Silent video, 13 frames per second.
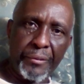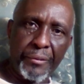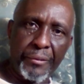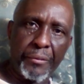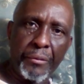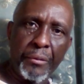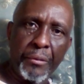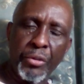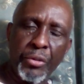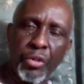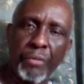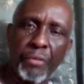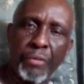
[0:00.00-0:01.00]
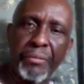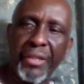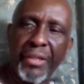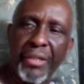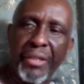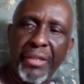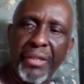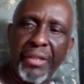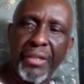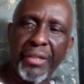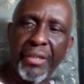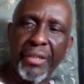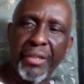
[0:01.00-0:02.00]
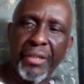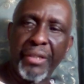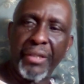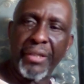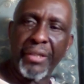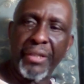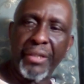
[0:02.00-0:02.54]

the substance of week 1, 2, and 3.